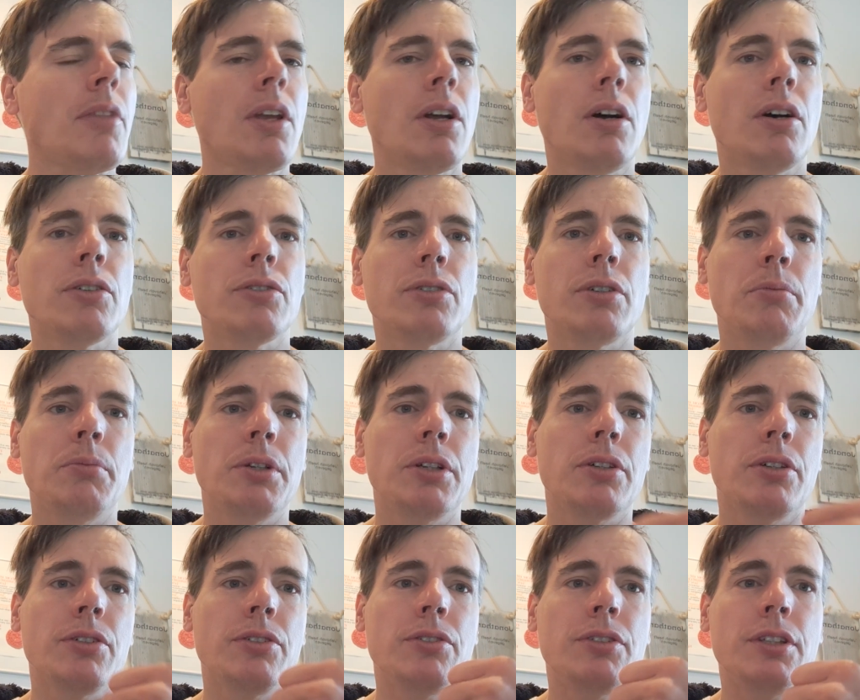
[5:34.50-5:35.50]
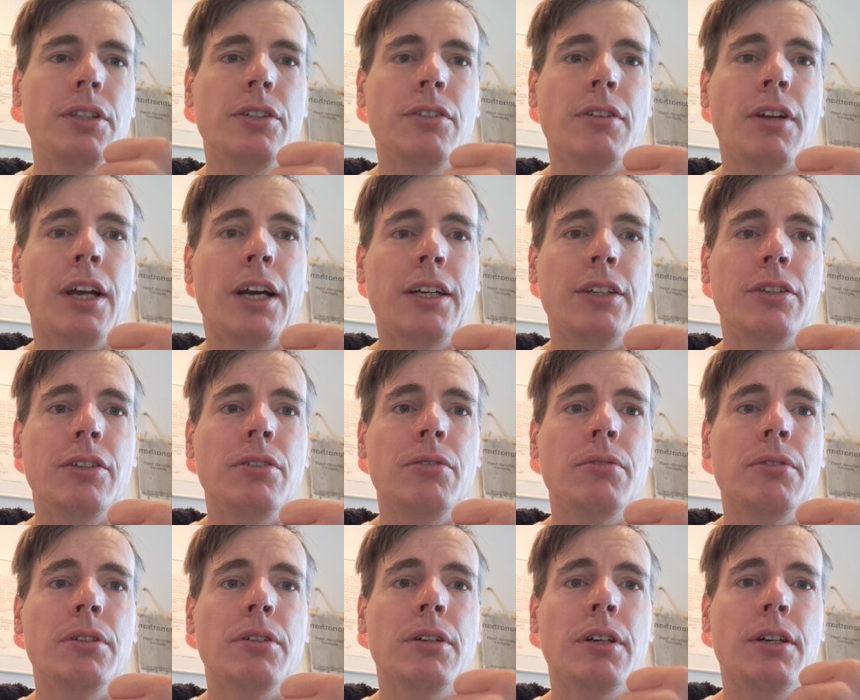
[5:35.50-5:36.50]
Also because it's light, you
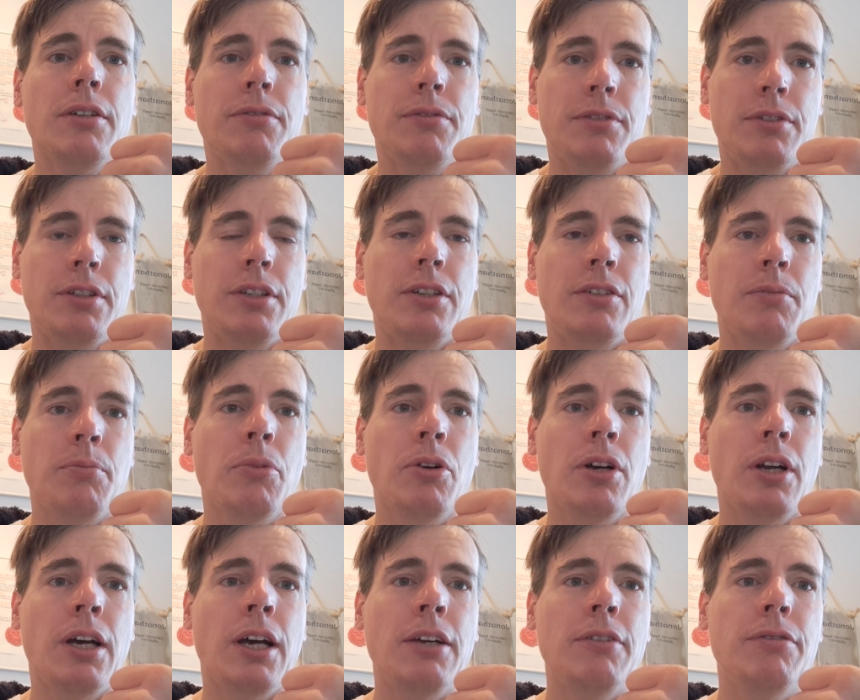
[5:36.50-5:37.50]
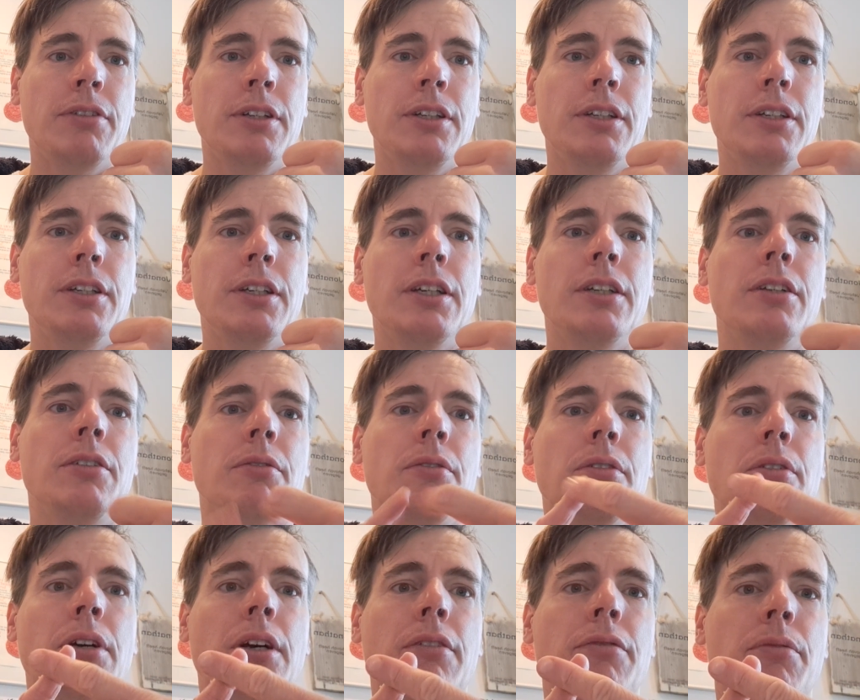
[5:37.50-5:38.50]
will have this more lively thing, you
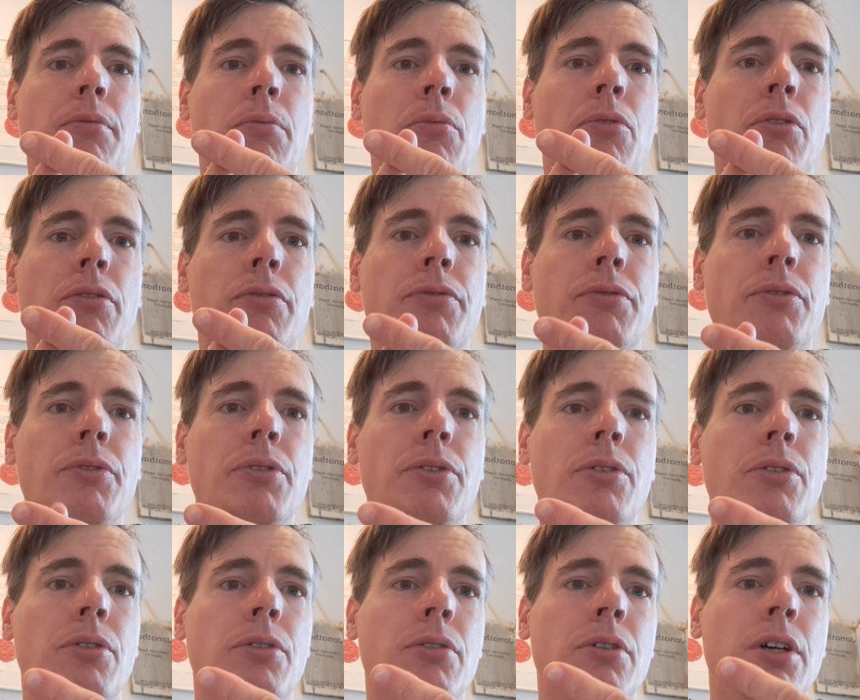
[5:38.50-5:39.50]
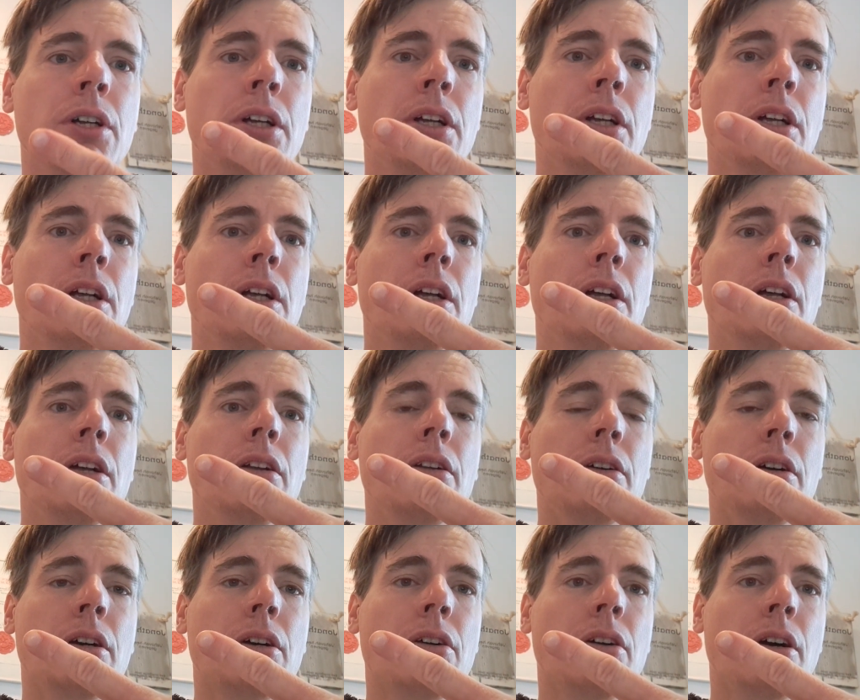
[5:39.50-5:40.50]
will have a more frugal
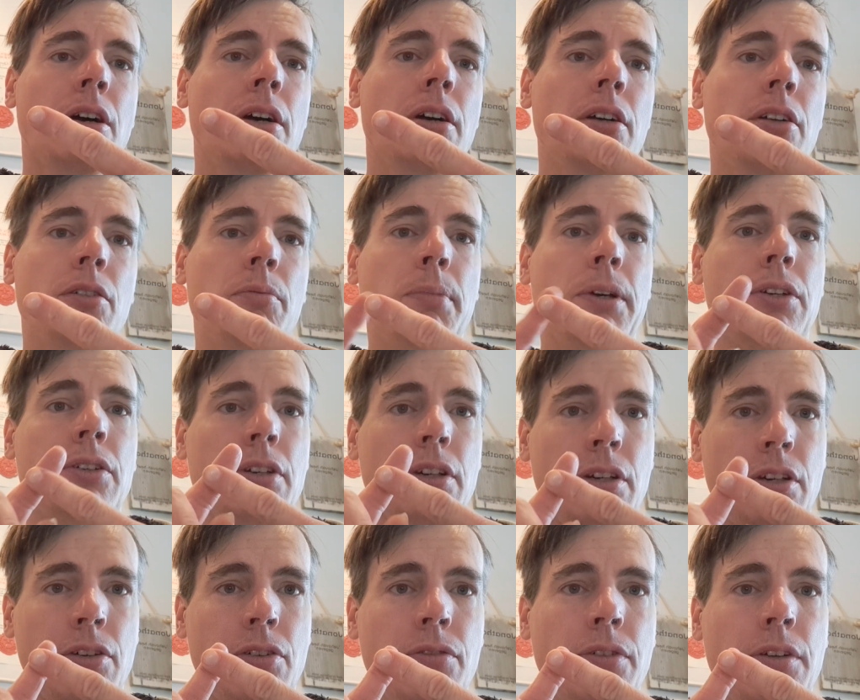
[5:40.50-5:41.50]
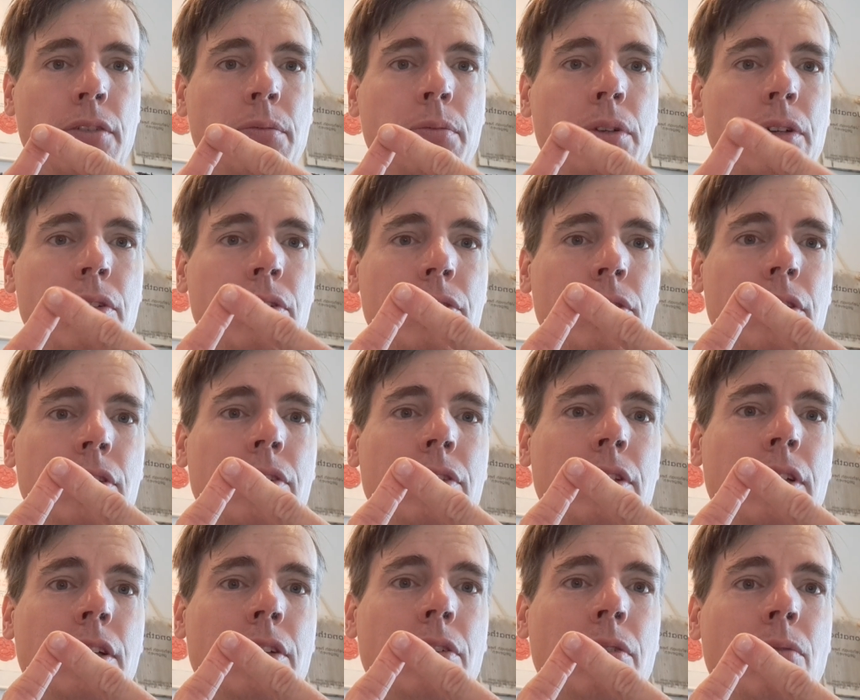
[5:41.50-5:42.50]
car, especially the Swift, because it
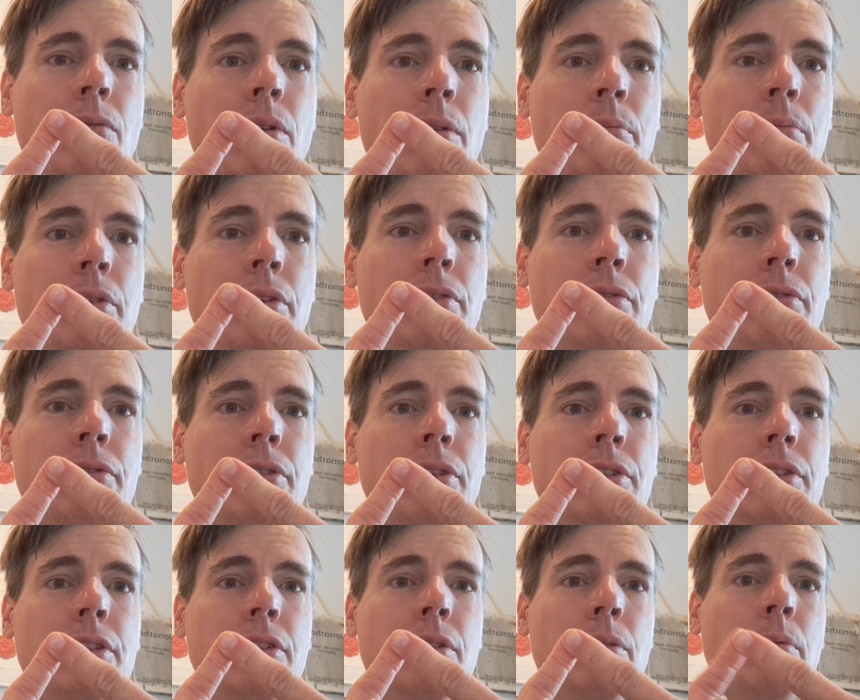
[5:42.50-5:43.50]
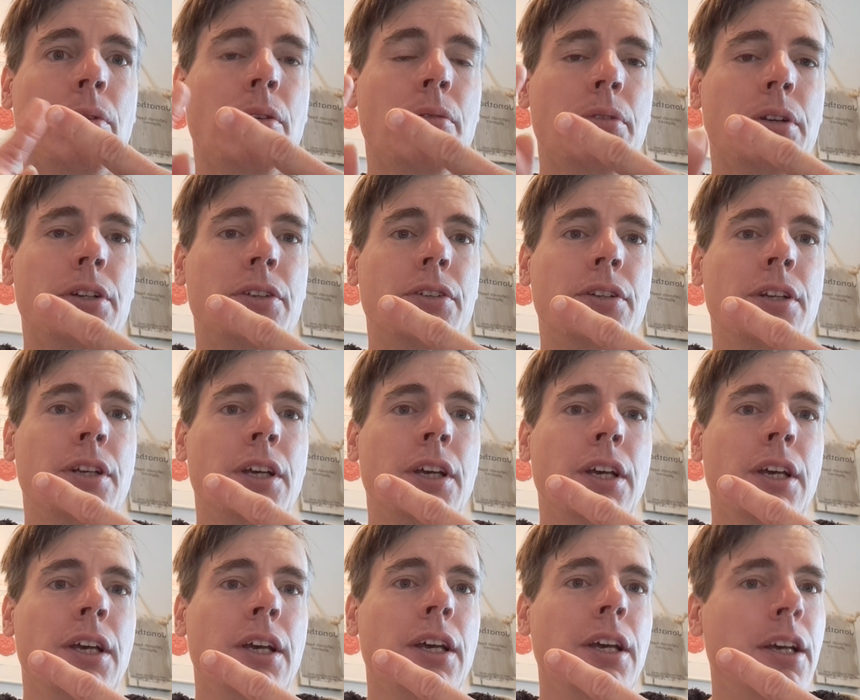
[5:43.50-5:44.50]
has a 1.4 turbo, which
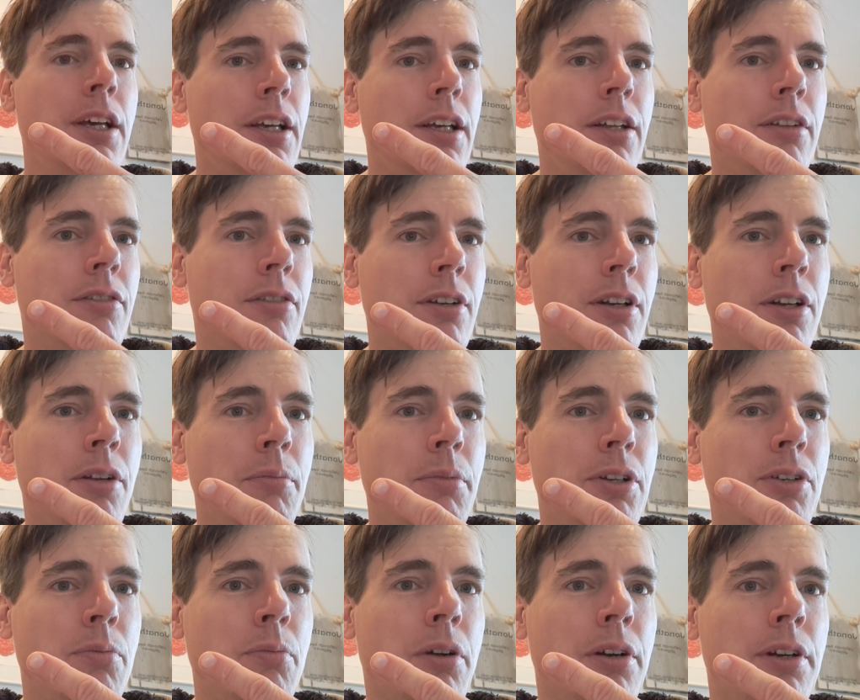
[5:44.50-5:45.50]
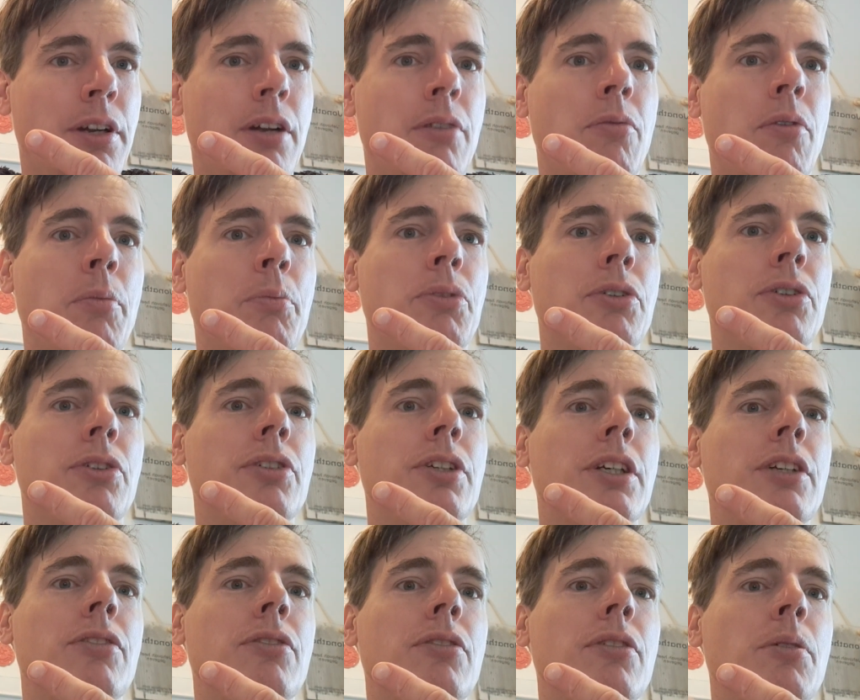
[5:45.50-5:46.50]
is a little bit smaller than the
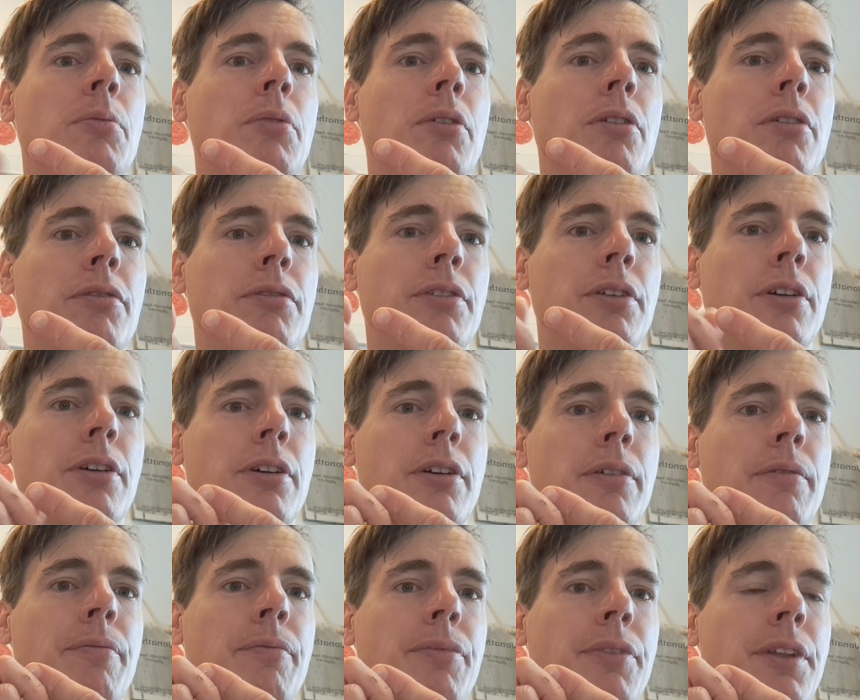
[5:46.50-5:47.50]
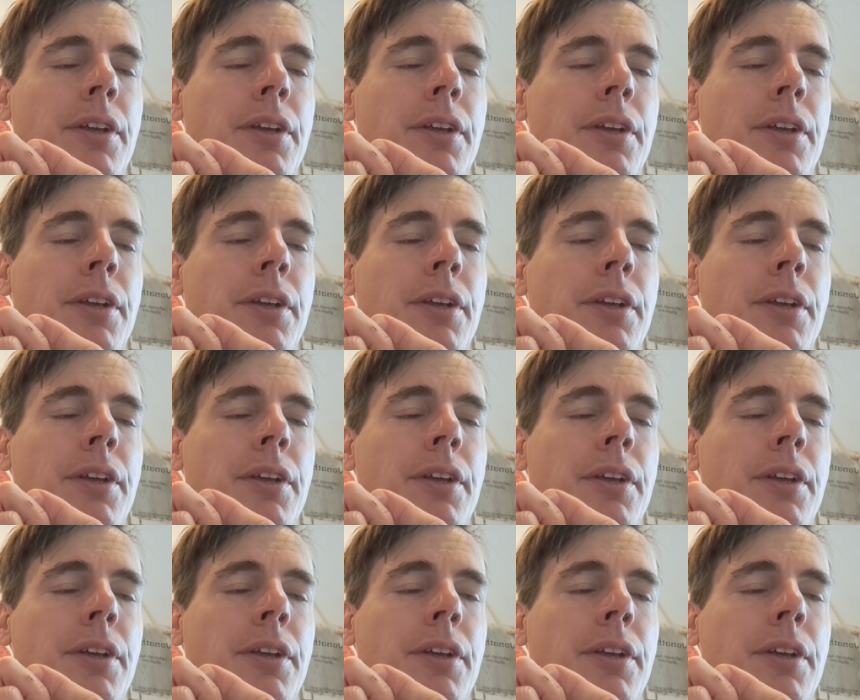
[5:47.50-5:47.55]
1.6 turbo of the